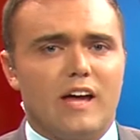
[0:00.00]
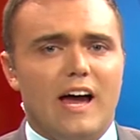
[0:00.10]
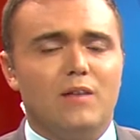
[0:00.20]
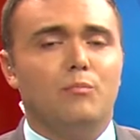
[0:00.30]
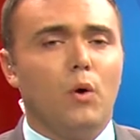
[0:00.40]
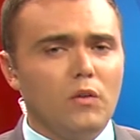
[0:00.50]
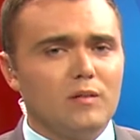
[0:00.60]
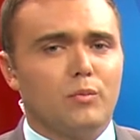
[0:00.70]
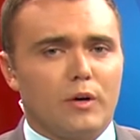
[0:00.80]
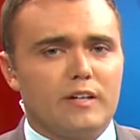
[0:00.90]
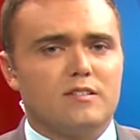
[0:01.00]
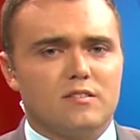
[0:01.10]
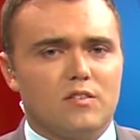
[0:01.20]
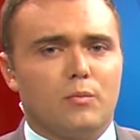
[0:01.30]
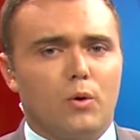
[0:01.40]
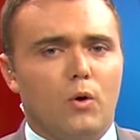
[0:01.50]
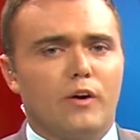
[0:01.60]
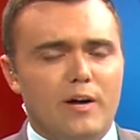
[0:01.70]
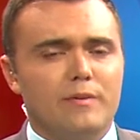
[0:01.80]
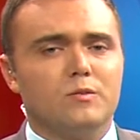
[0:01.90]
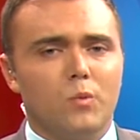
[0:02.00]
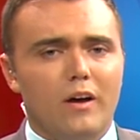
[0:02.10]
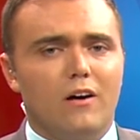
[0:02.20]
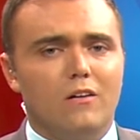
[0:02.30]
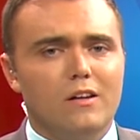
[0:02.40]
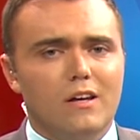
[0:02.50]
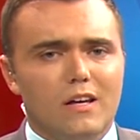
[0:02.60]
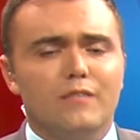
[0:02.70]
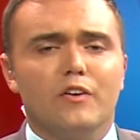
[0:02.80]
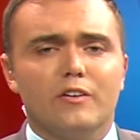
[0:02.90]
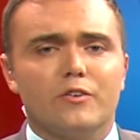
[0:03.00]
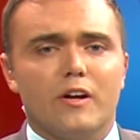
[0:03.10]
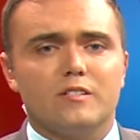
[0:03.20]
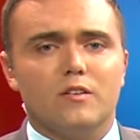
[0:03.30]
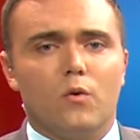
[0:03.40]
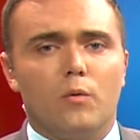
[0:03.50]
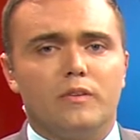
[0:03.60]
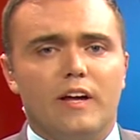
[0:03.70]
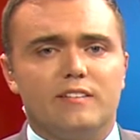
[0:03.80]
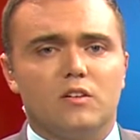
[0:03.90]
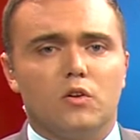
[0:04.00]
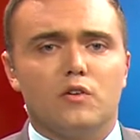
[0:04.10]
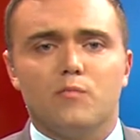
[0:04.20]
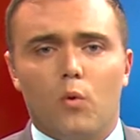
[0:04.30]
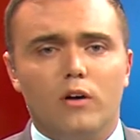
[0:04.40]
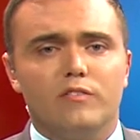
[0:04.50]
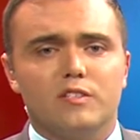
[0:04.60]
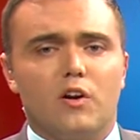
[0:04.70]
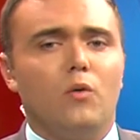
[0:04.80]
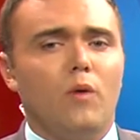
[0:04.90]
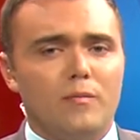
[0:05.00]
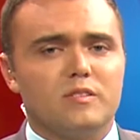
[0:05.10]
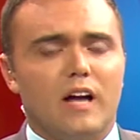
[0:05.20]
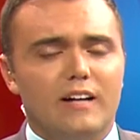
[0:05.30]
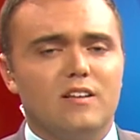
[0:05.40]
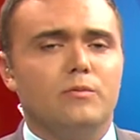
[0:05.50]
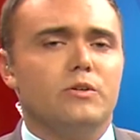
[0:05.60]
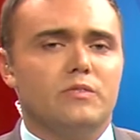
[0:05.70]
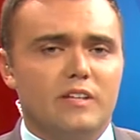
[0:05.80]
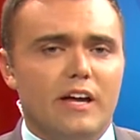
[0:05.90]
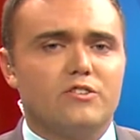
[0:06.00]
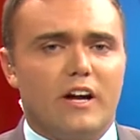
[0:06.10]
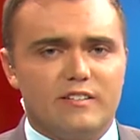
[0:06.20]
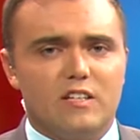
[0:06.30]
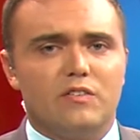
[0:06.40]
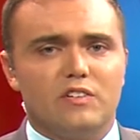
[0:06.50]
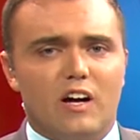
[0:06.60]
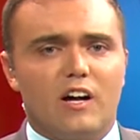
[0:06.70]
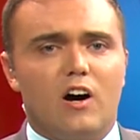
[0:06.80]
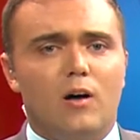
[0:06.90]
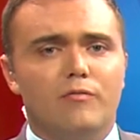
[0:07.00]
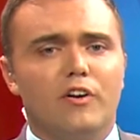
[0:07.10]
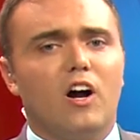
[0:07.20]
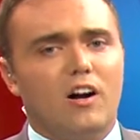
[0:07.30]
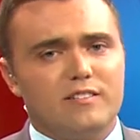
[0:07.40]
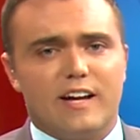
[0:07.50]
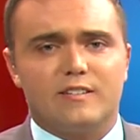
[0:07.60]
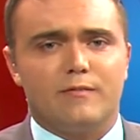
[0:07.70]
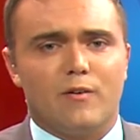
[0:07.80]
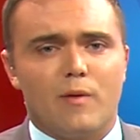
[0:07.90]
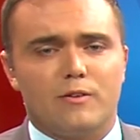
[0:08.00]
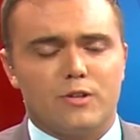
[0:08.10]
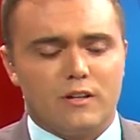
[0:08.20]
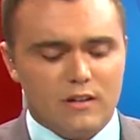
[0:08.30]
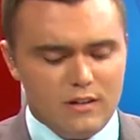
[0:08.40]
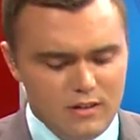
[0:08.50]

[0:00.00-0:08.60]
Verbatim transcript: to add bully breeds into the program as well. If you're interested or would like to learn more, visit our website, WTHITV.com, for contact information.